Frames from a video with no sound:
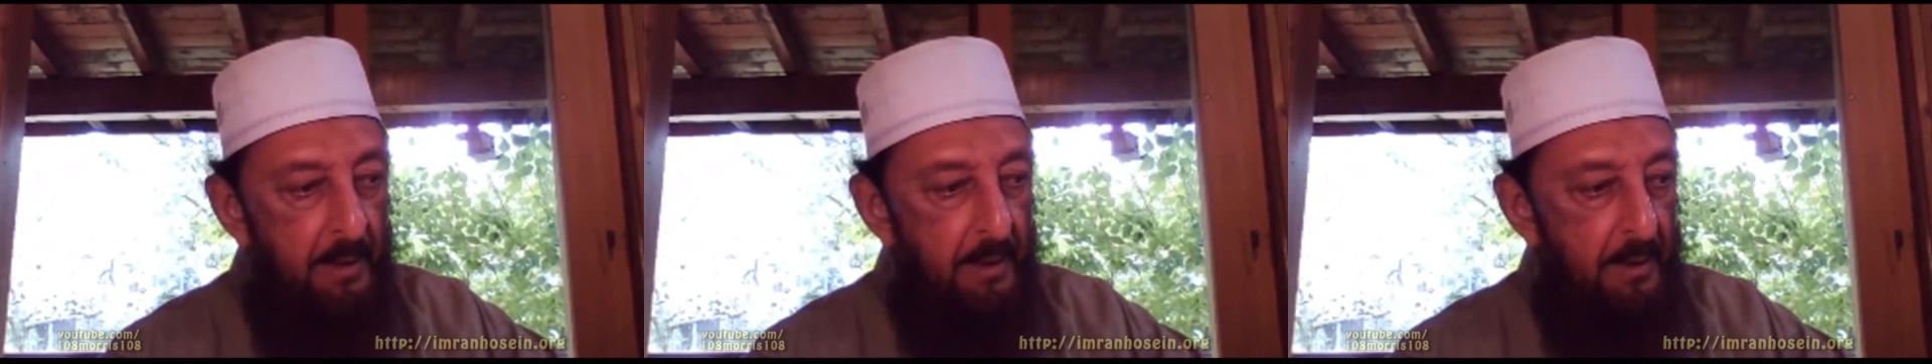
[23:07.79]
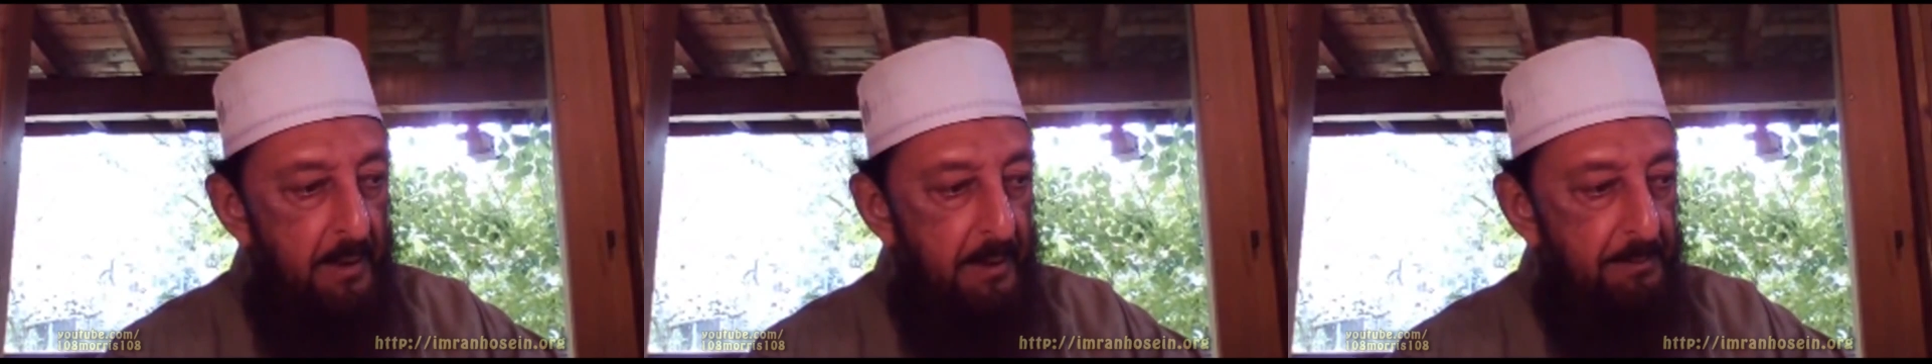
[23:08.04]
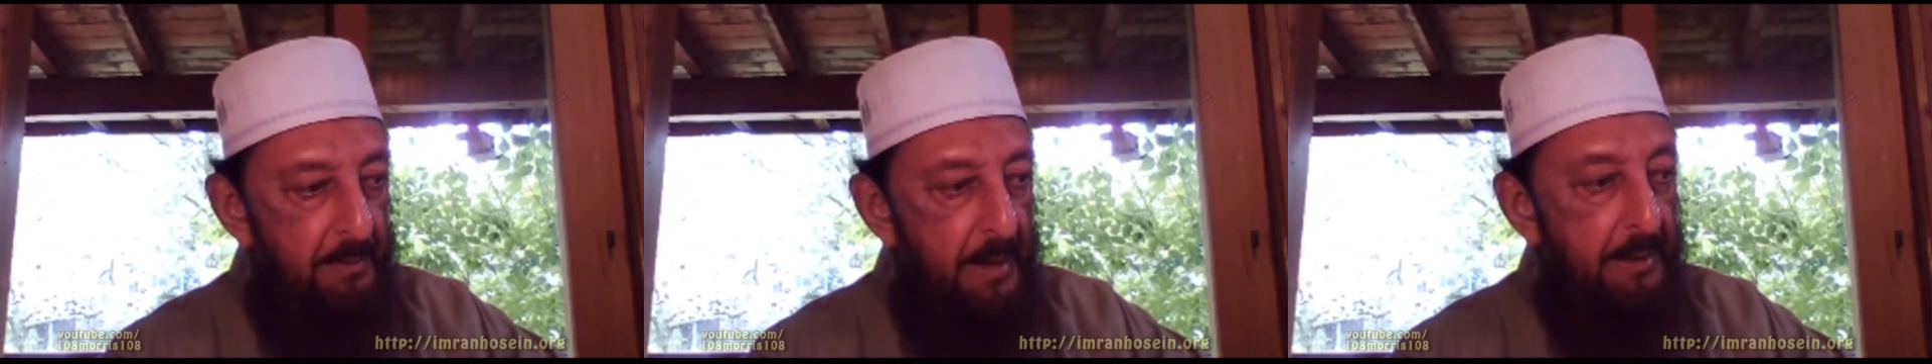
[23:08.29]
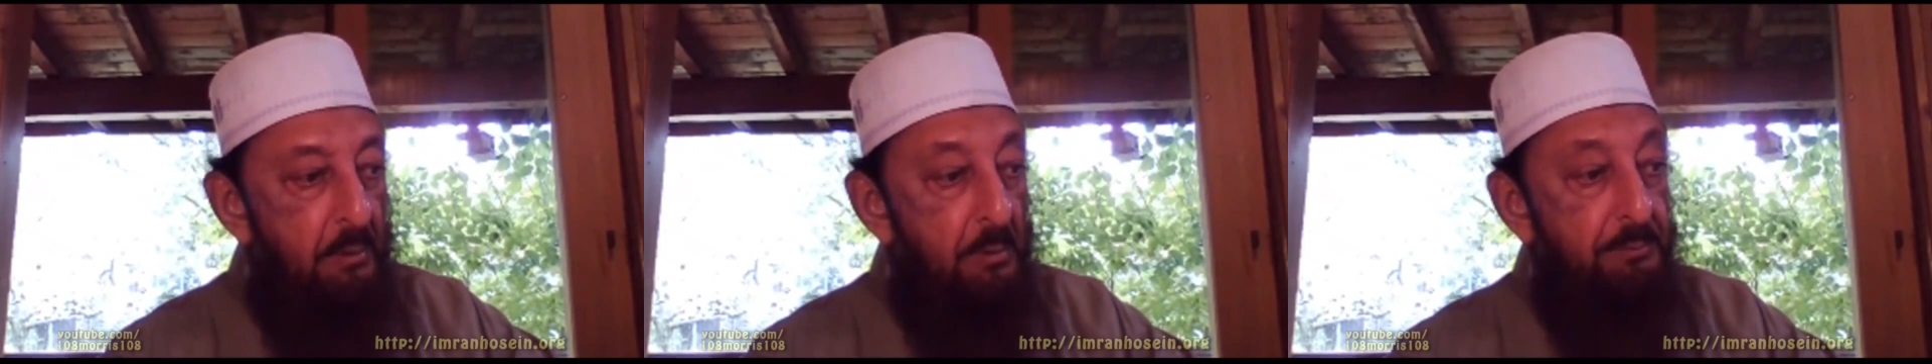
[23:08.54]

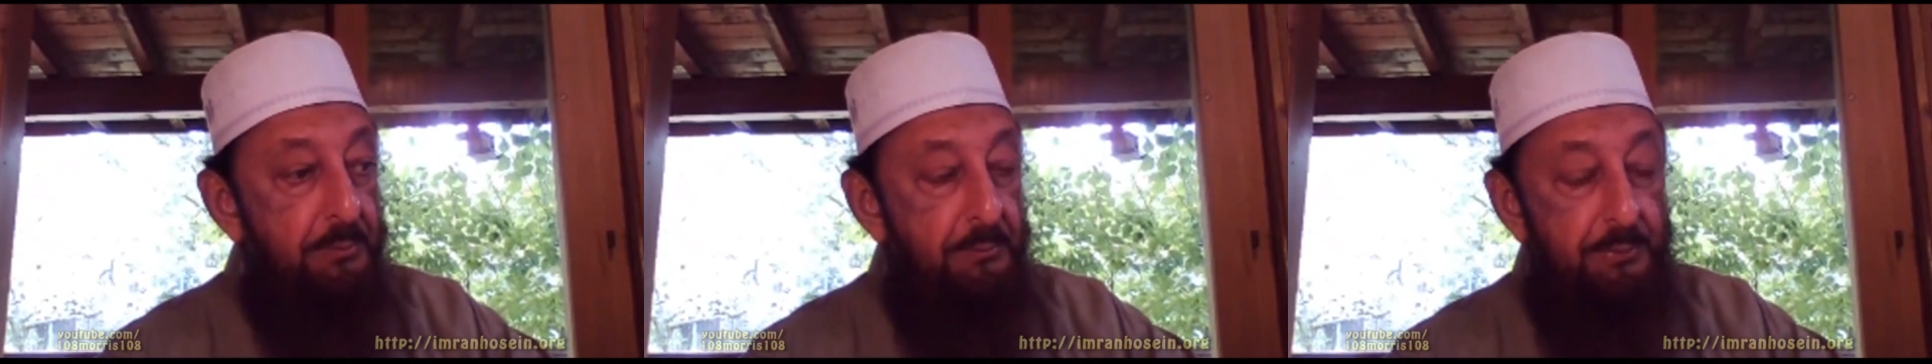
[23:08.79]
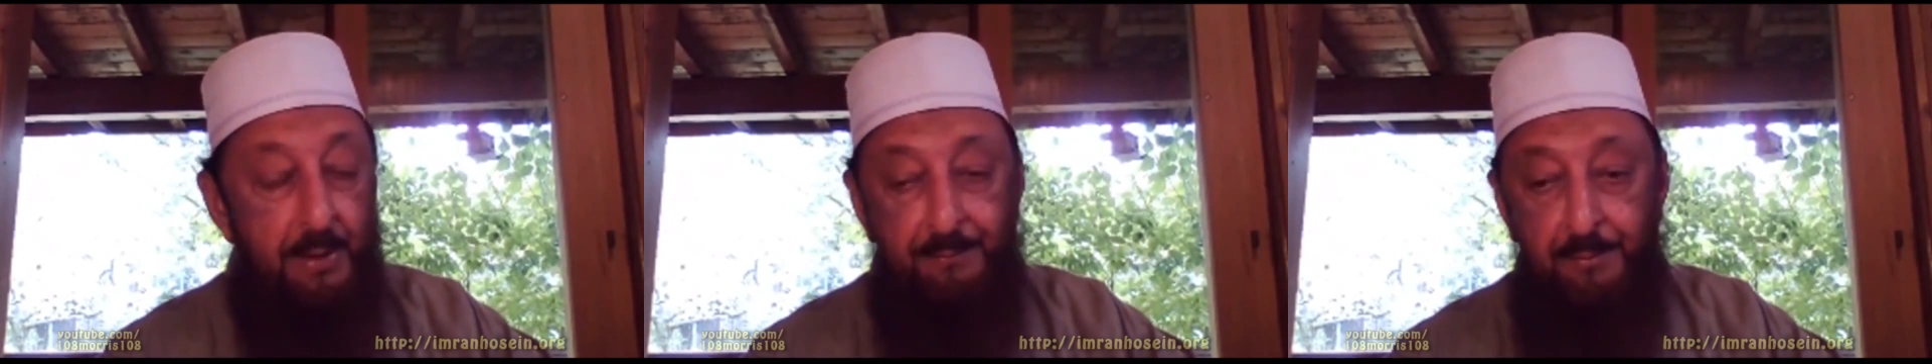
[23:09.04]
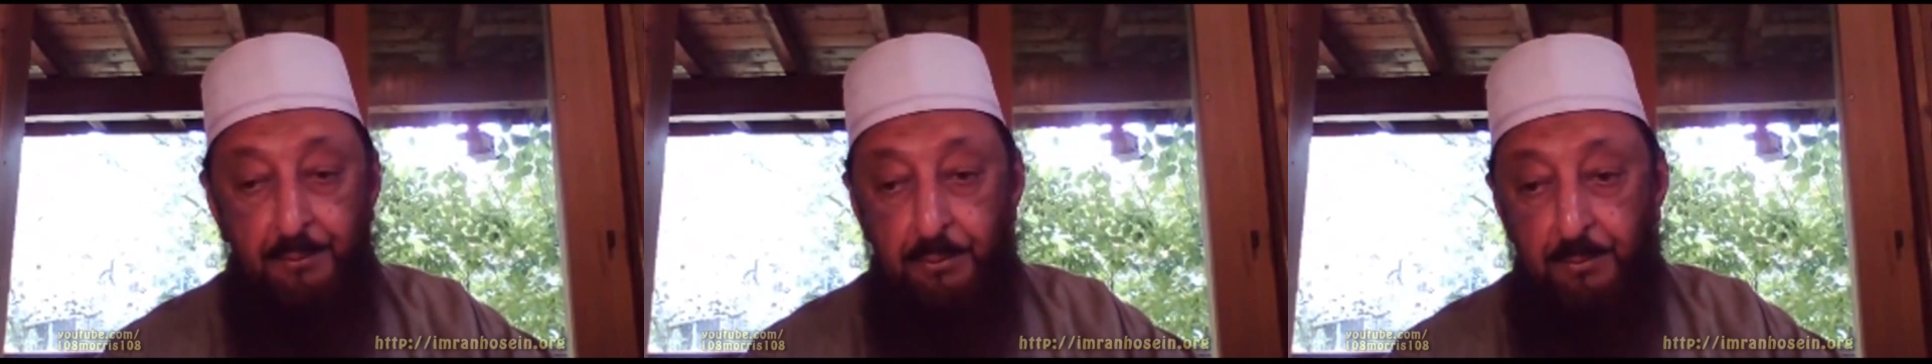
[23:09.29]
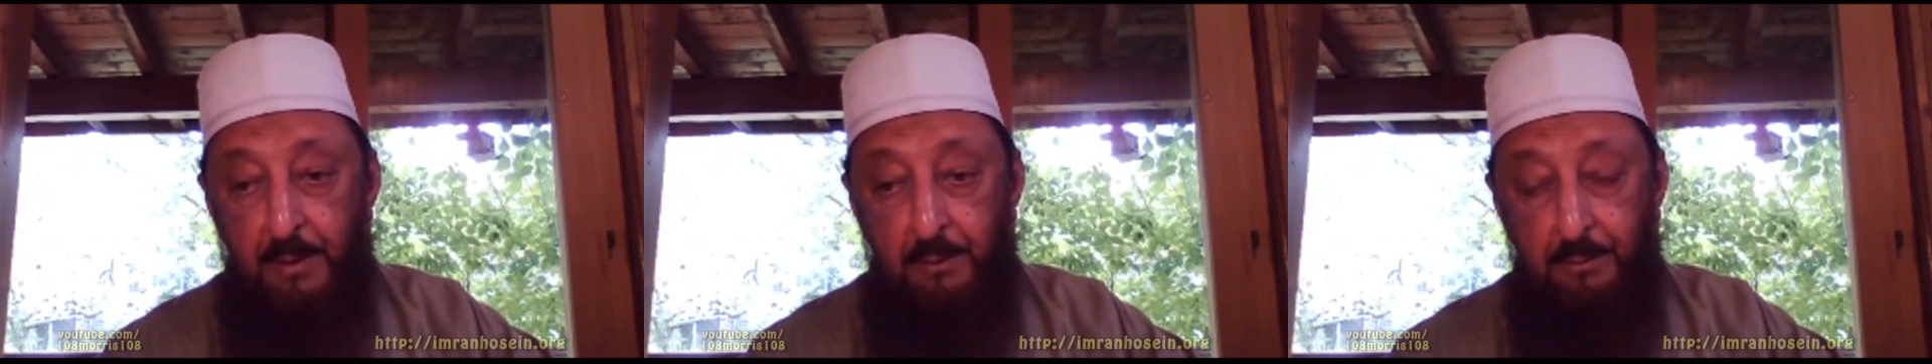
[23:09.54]
I hope to travel to
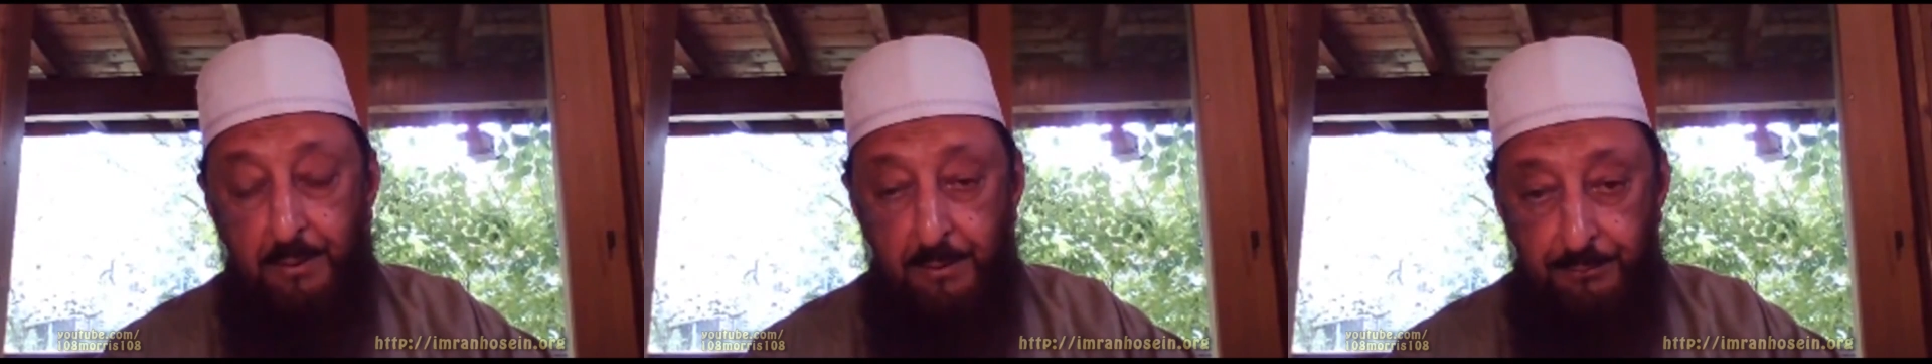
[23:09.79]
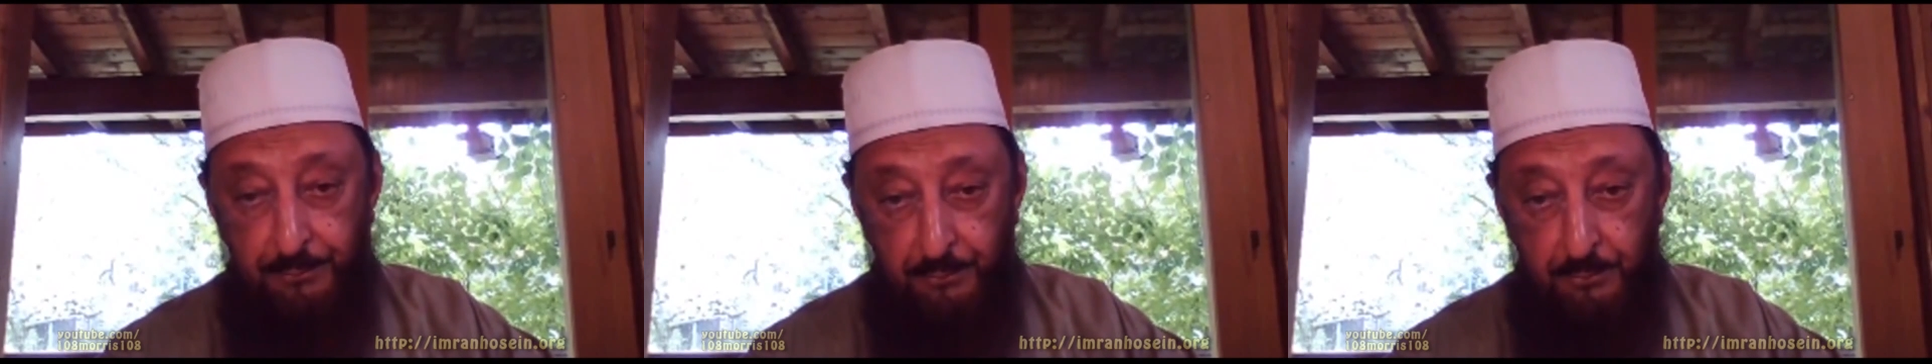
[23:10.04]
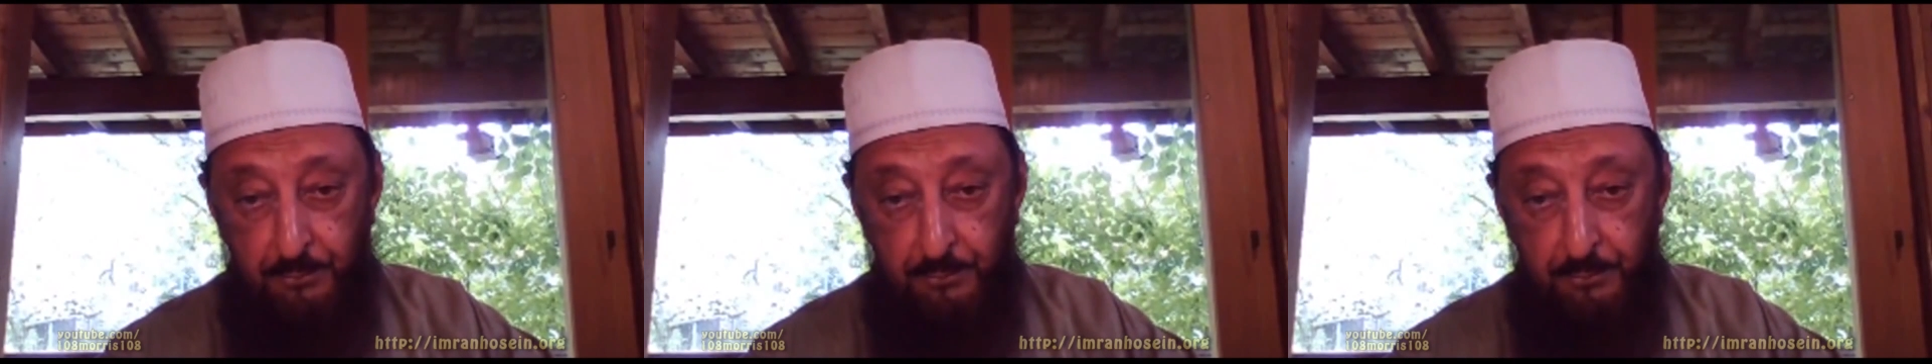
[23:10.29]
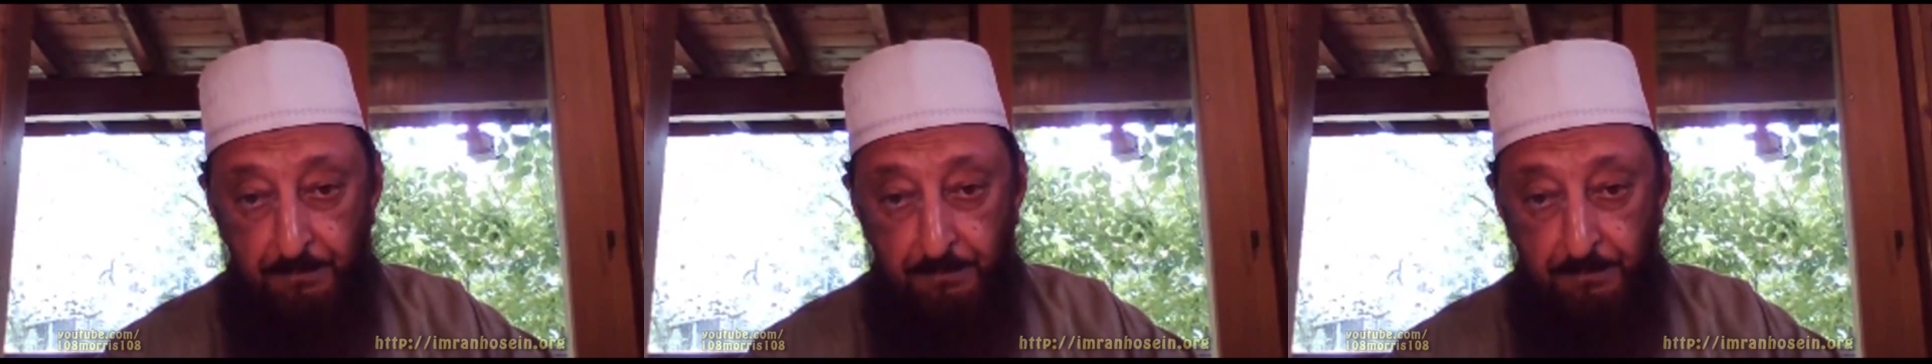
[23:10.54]
Belgrade soon,